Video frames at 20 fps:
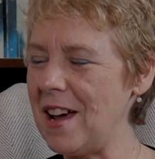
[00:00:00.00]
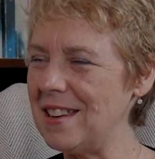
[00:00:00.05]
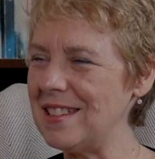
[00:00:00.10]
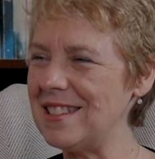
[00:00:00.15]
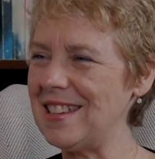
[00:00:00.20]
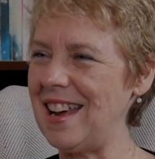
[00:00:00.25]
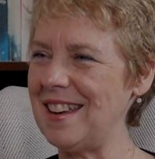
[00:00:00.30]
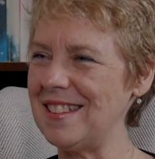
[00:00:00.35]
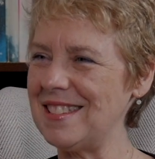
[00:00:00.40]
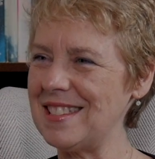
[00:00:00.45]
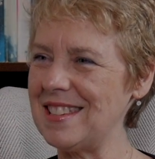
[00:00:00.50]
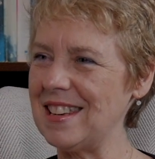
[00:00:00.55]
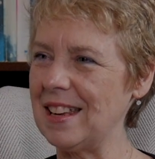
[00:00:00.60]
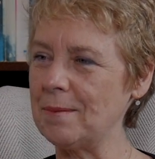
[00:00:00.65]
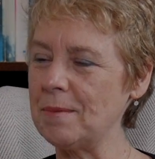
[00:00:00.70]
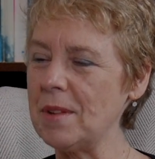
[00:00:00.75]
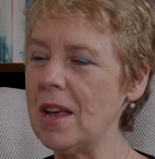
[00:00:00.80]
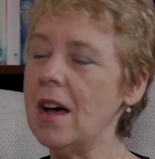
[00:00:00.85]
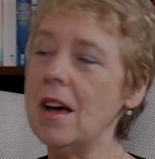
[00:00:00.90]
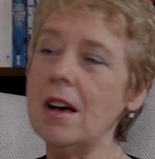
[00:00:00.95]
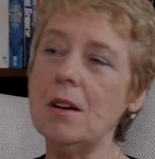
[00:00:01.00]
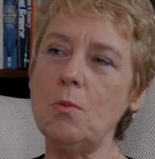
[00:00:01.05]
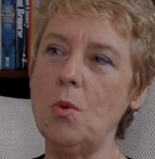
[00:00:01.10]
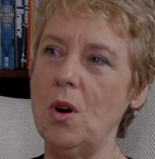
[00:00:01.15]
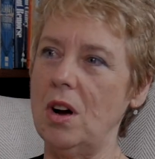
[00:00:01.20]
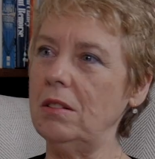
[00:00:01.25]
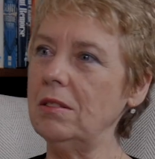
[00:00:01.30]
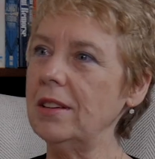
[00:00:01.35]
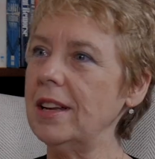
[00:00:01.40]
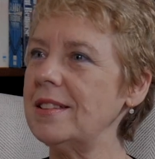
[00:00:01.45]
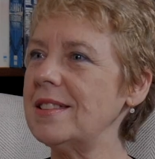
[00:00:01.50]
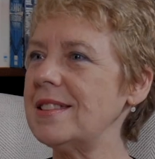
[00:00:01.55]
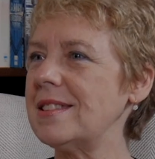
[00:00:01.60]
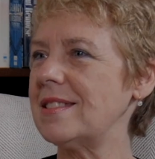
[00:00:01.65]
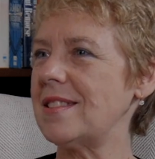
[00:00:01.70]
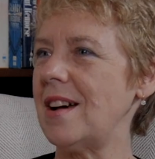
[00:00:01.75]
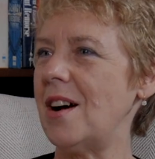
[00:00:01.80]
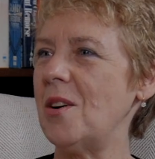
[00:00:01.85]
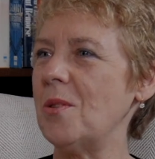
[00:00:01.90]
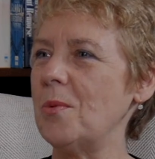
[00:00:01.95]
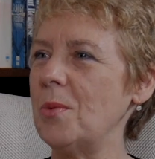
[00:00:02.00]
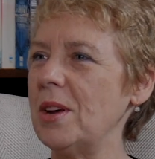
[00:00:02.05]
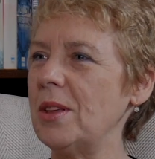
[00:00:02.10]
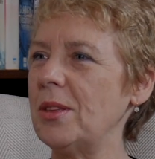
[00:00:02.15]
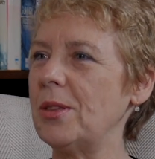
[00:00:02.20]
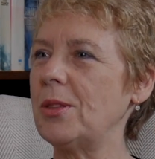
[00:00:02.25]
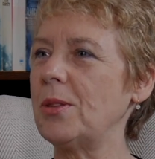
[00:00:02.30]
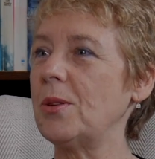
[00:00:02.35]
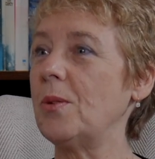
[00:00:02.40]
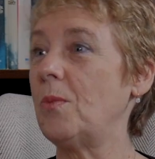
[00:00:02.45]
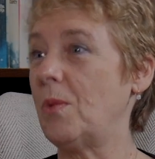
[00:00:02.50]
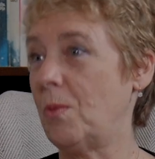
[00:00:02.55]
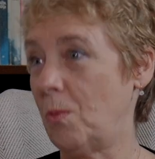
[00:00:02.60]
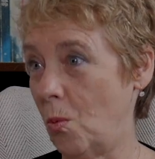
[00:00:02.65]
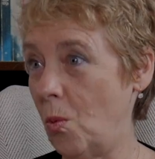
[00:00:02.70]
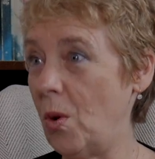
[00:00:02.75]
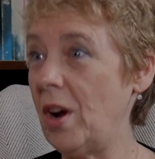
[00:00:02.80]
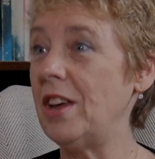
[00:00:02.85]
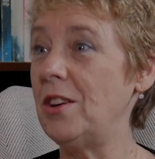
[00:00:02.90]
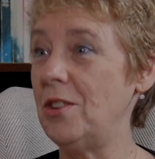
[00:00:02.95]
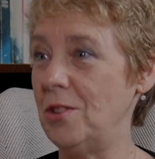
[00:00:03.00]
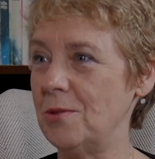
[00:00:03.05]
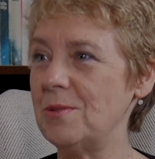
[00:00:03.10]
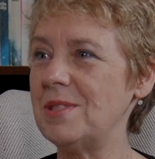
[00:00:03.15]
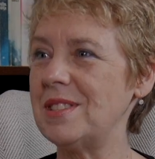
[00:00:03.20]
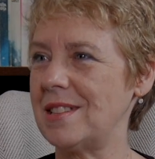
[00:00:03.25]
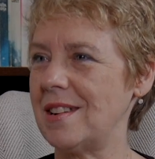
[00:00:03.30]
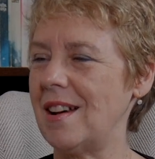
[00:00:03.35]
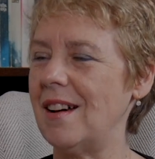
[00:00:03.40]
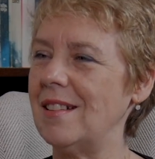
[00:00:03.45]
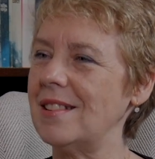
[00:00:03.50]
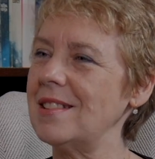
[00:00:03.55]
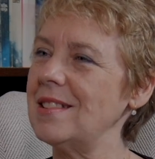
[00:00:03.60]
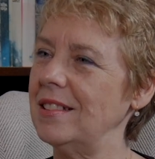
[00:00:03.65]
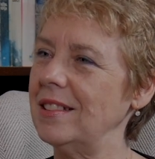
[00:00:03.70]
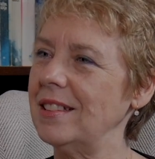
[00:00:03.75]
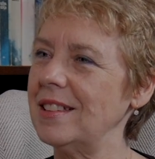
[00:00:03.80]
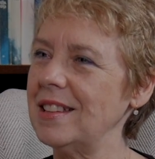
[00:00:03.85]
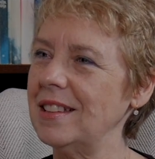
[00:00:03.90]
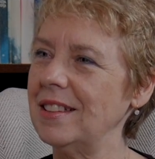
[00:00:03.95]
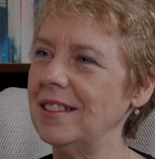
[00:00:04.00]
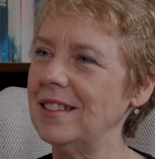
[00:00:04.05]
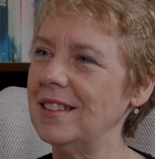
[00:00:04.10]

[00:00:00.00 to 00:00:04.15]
Fantastic. Well, let's start with where you started.